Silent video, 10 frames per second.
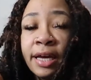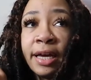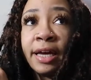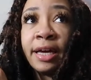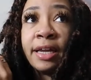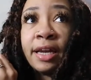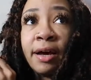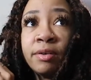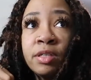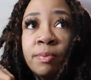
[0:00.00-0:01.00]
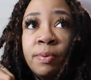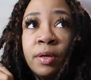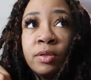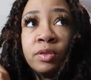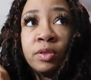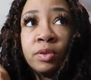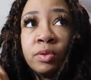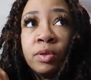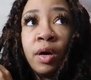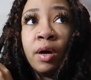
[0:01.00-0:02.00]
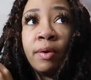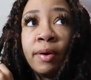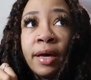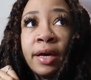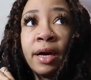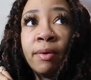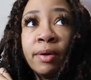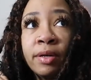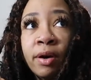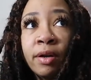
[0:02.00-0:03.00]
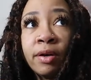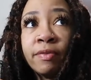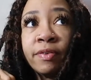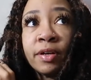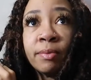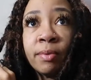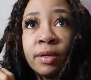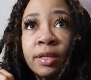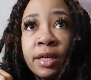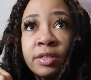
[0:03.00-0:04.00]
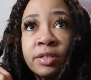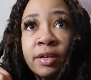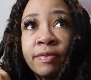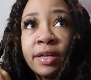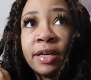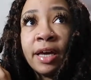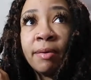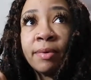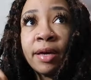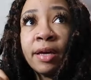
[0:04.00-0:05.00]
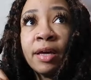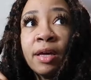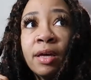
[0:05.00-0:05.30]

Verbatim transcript: And I was supposed to go hang out with Yana for her birthday. She's having like a game night.